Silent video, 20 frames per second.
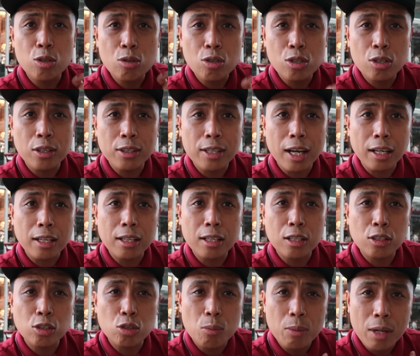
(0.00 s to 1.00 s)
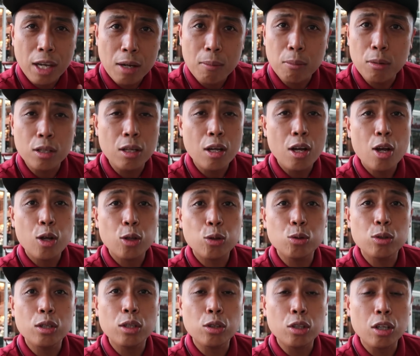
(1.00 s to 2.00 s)
Use your technicals to be able
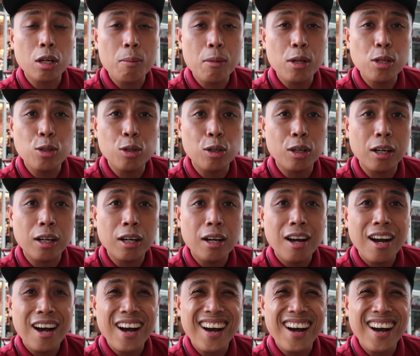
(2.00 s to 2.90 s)
to determine your